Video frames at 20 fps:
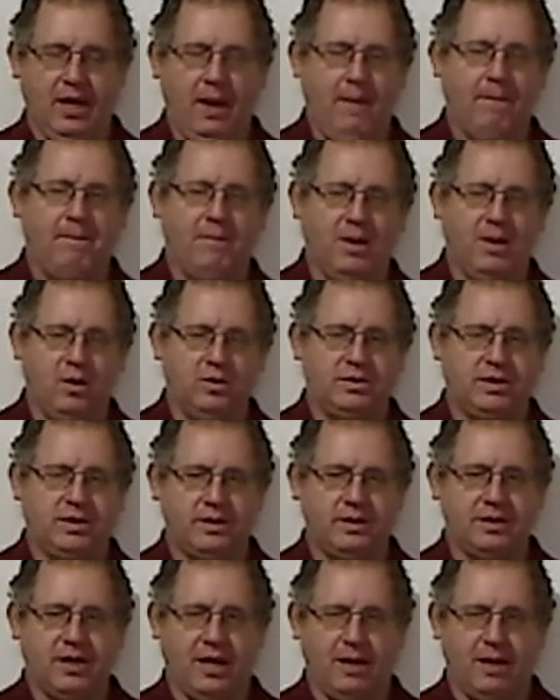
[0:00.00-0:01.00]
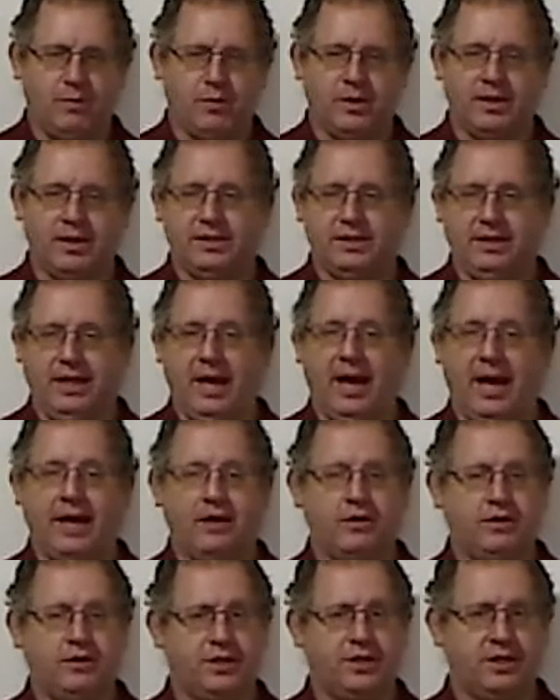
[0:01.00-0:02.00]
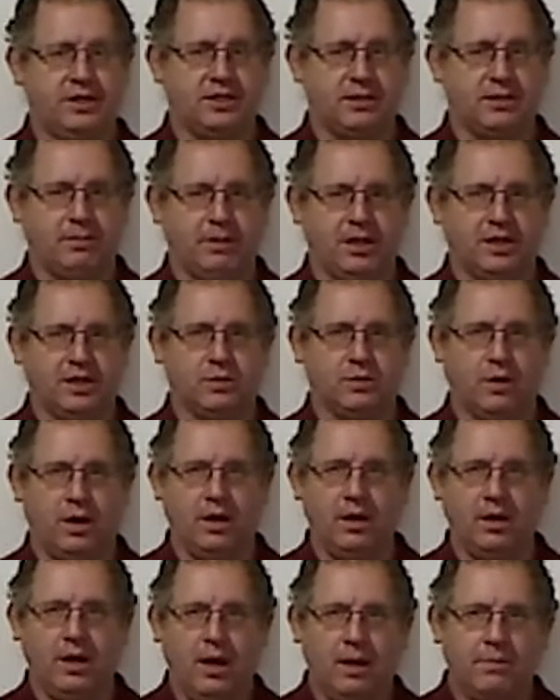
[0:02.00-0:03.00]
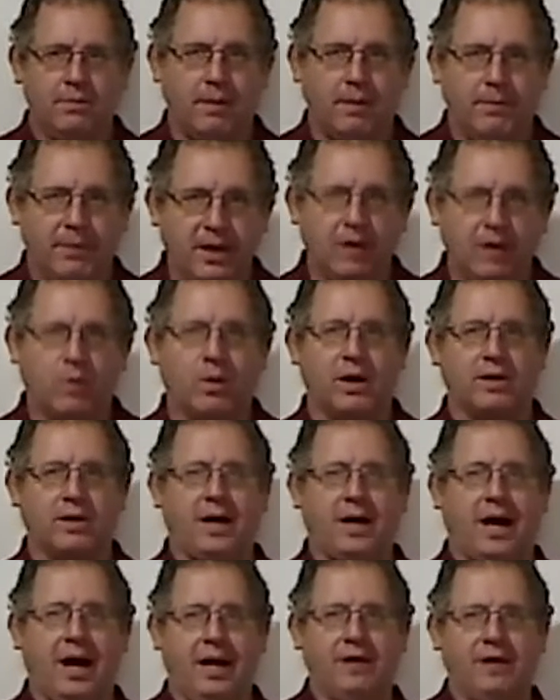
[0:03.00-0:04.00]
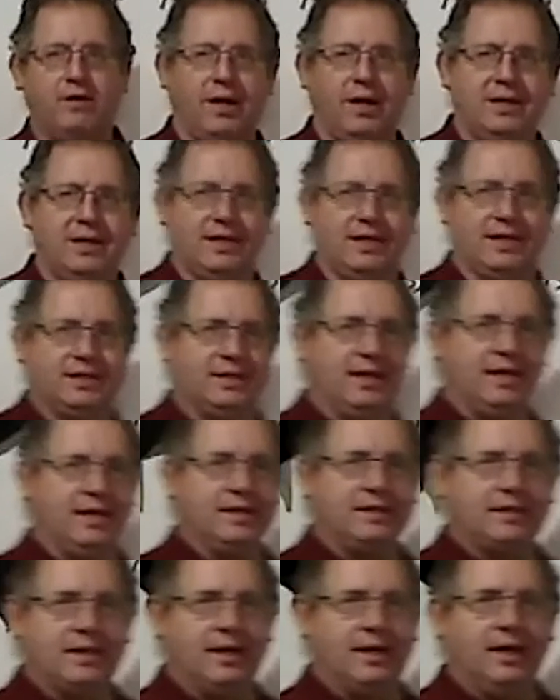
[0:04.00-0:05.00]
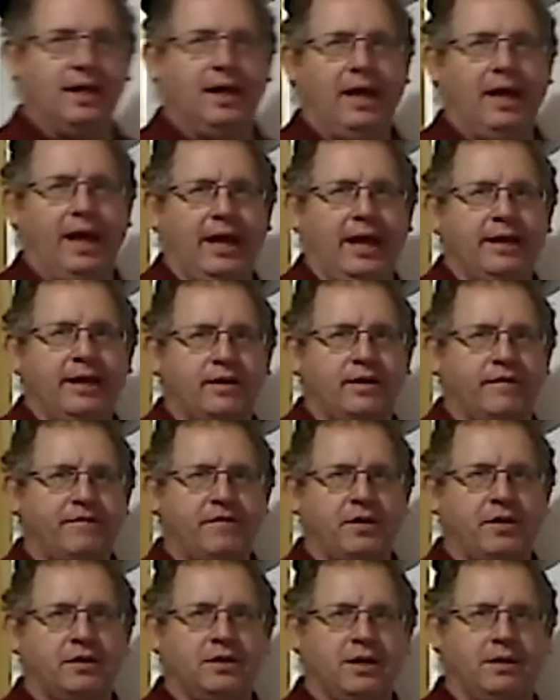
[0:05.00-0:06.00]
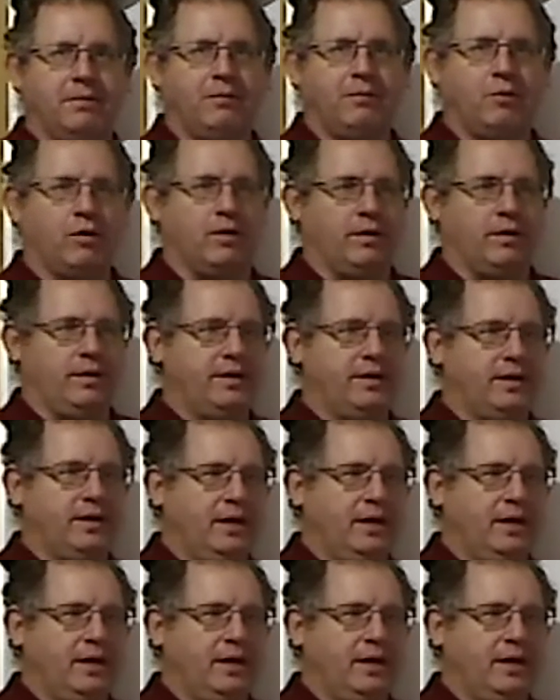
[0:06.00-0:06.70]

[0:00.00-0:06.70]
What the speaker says: Most of the time we're going to see hydrogen as a +1, but be aware that hydrides exist and they're fairly important.